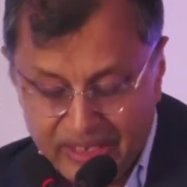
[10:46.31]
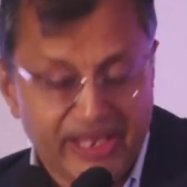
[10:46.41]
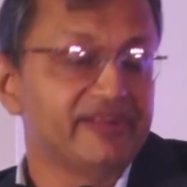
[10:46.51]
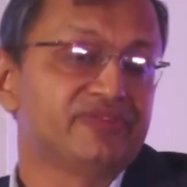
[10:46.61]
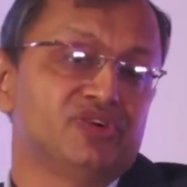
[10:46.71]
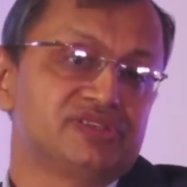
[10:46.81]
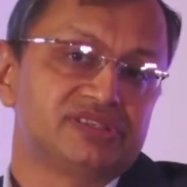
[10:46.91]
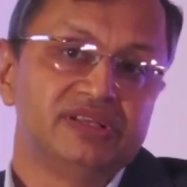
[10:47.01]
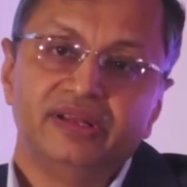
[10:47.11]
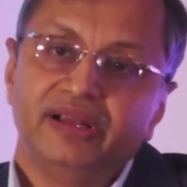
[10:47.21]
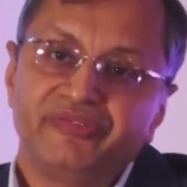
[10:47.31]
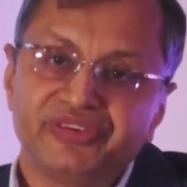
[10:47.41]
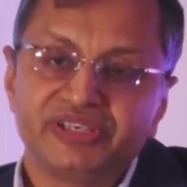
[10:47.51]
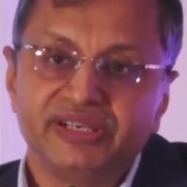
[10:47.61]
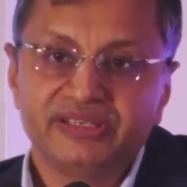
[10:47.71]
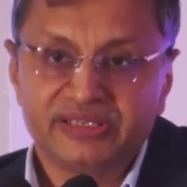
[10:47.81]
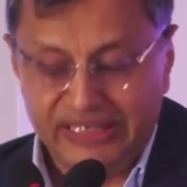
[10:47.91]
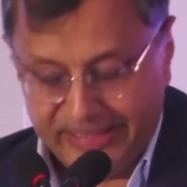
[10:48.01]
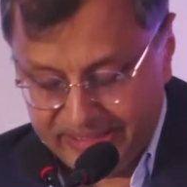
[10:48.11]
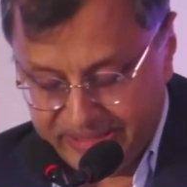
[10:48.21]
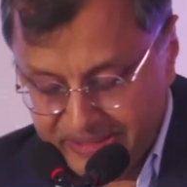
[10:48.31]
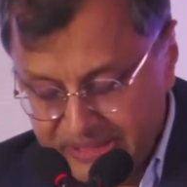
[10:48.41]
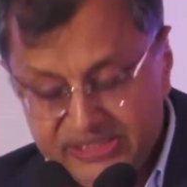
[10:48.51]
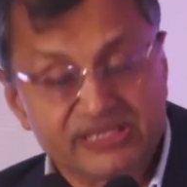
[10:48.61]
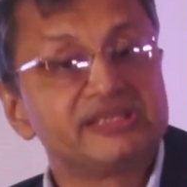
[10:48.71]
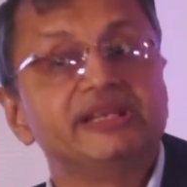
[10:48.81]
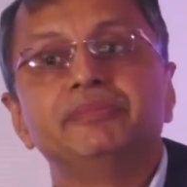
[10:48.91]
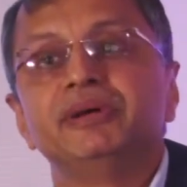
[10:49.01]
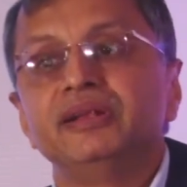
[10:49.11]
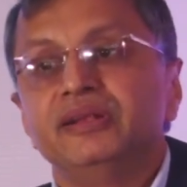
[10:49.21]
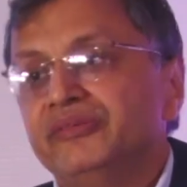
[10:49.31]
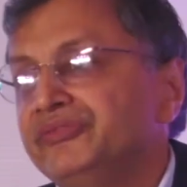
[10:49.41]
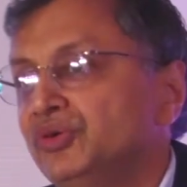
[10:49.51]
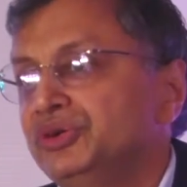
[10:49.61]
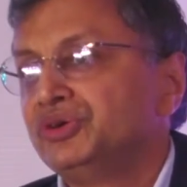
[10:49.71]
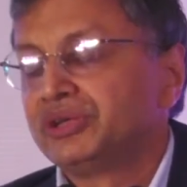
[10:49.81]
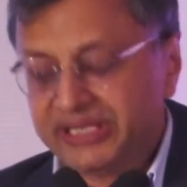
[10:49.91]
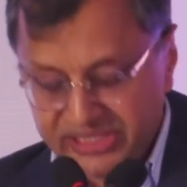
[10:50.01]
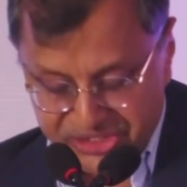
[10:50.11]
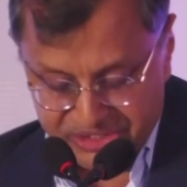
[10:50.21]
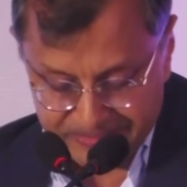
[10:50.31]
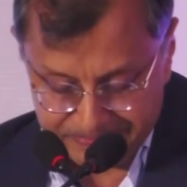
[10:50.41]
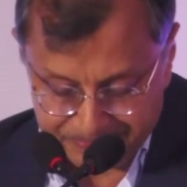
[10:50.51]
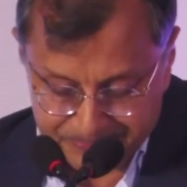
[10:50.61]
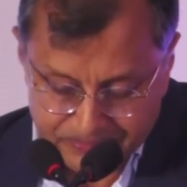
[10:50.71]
and of course, efficient and sustainable fuel utilization.